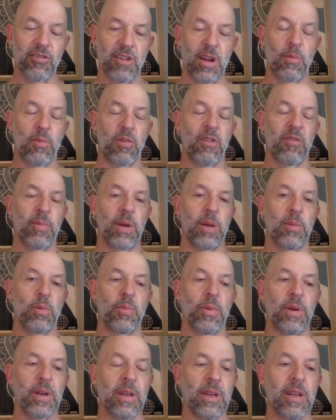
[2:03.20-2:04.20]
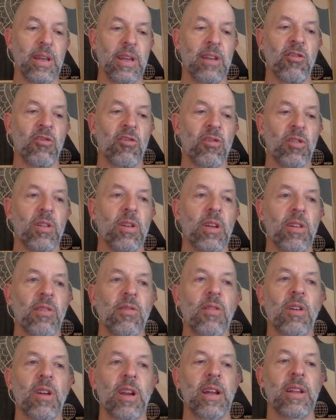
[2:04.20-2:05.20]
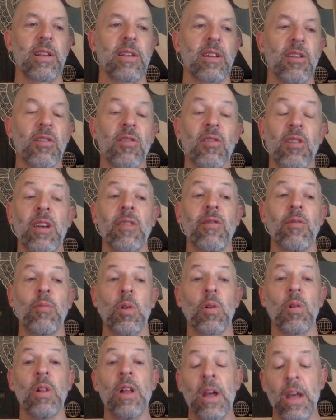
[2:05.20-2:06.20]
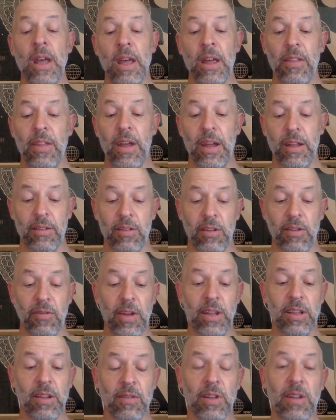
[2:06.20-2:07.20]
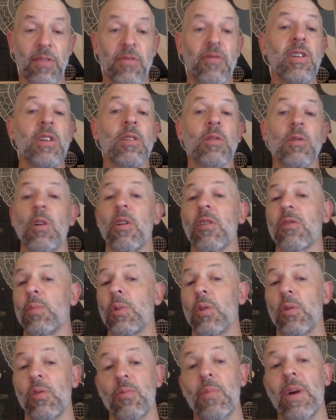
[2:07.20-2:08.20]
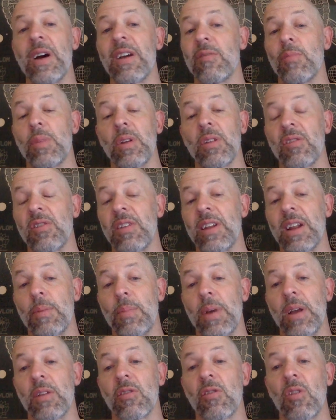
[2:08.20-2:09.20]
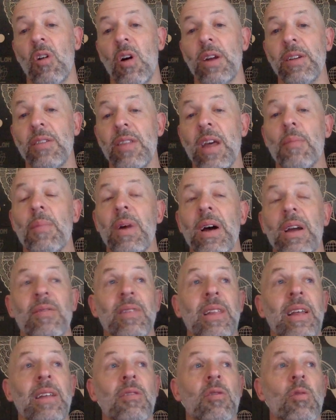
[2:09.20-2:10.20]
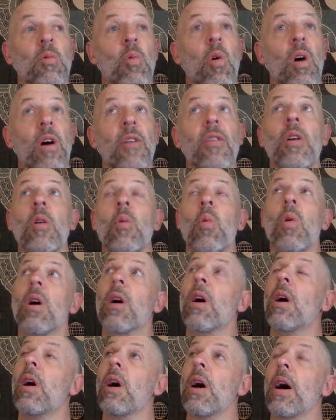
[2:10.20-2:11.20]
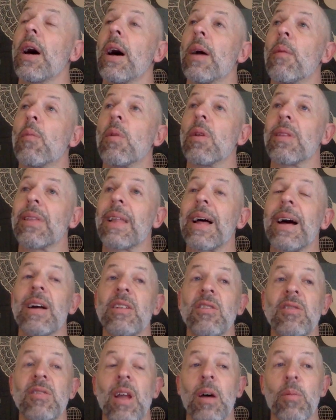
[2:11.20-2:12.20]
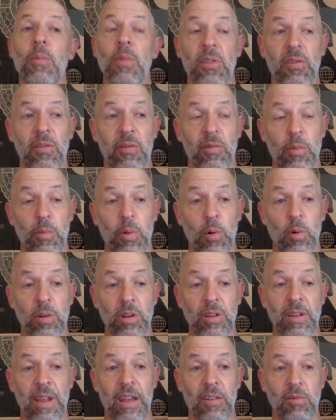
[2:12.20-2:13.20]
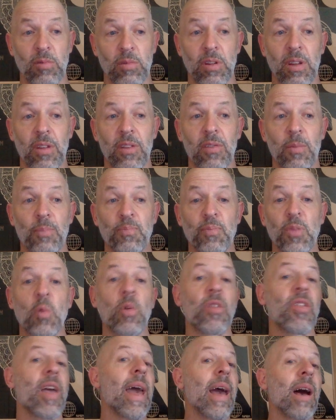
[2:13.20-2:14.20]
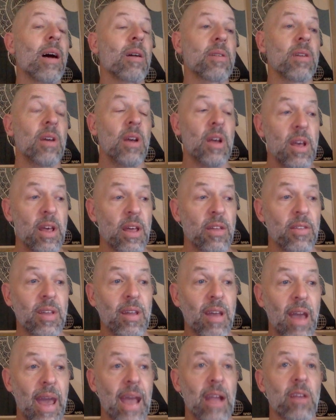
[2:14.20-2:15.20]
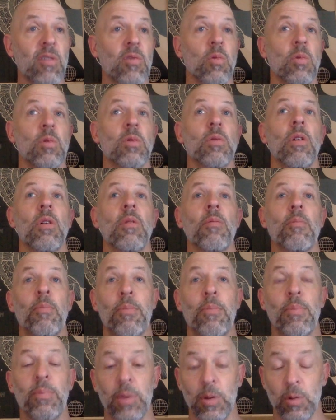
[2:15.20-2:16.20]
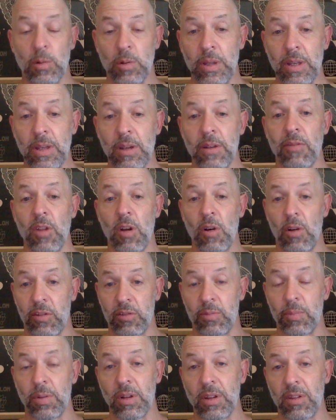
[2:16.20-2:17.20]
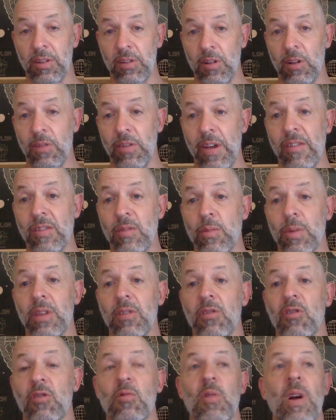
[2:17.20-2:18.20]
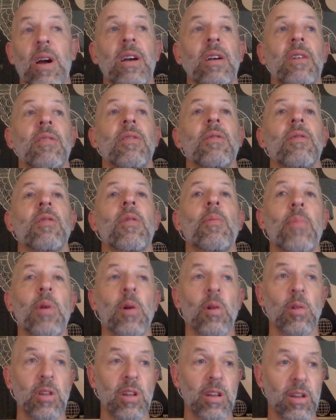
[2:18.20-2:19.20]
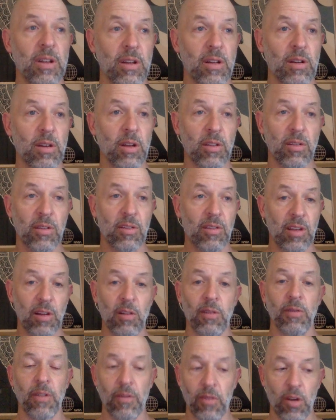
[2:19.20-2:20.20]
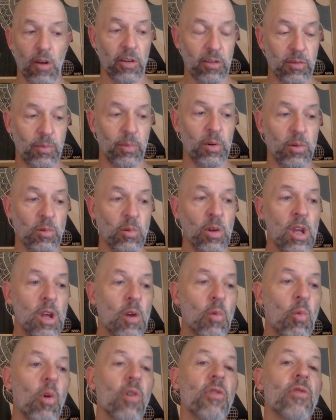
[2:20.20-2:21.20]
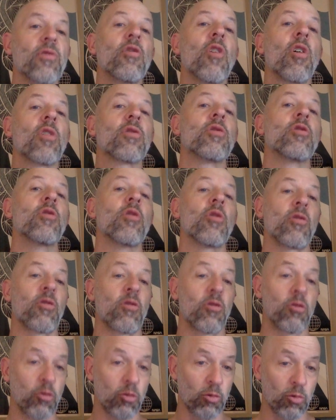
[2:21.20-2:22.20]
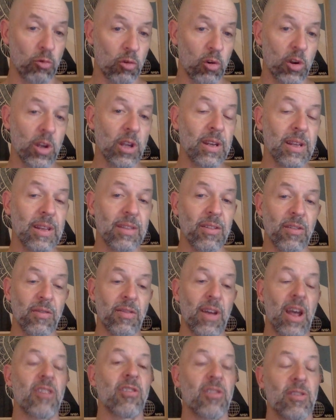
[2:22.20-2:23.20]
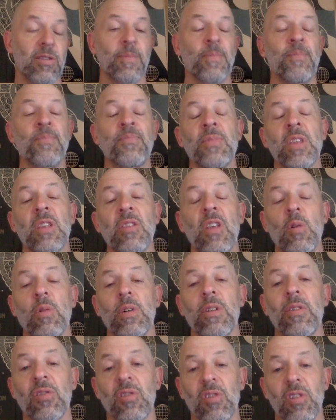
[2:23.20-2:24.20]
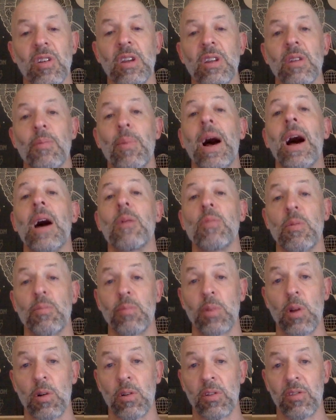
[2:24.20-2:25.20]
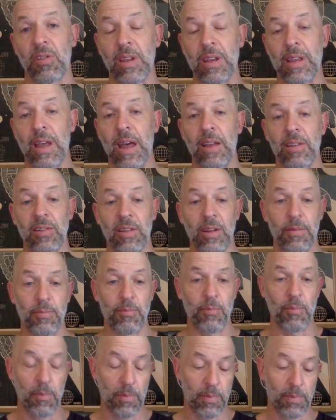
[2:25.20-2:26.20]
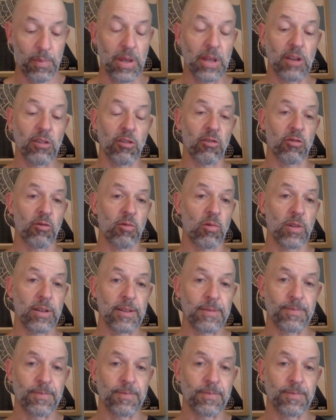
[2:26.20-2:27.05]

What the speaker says: number of people being injured. It's not inconceivable that effectively field hospitals may have been set up outside, and that may have led to why there were large numbers of reported casualties without the actual building of the hospital itself having been struck. And the building itself of the hospital was not destroyed in the fashion that we've seen apartment blocks in Gaza being destroyed.